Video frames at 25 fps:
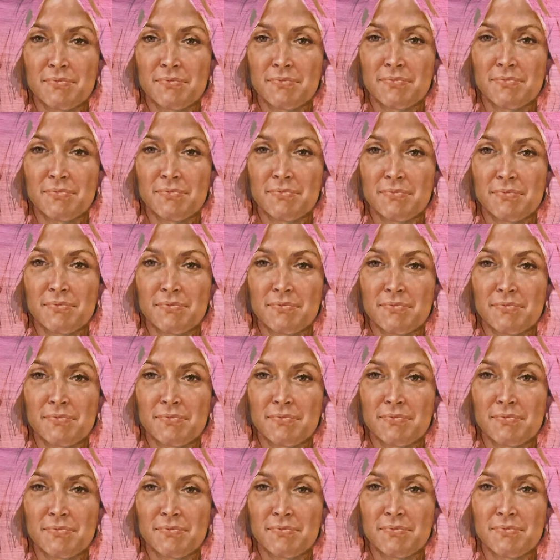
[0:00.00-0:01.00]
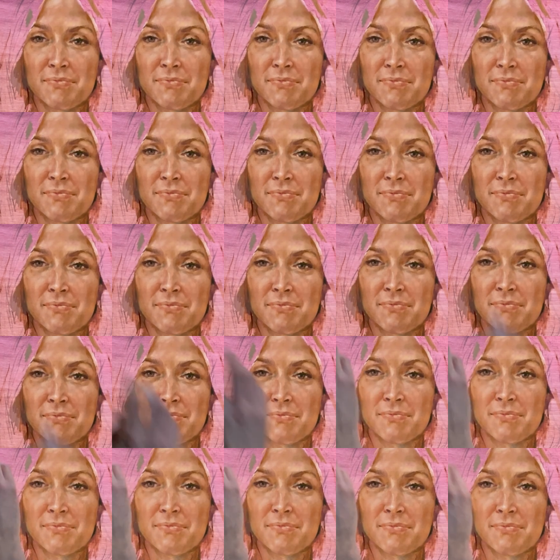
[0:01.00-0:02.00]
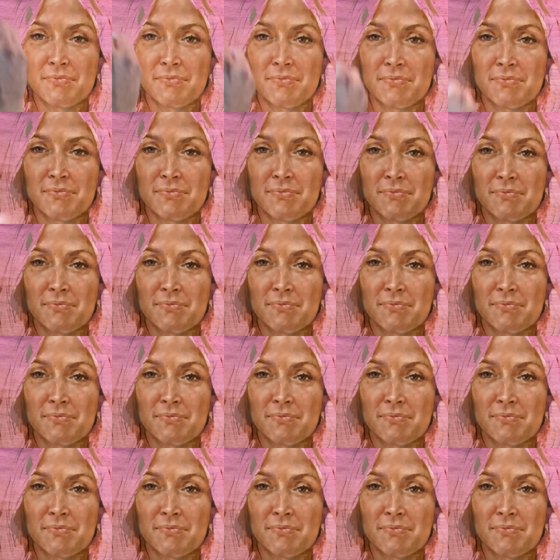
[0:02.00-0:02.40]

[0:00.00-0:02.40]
This person isn't speaking.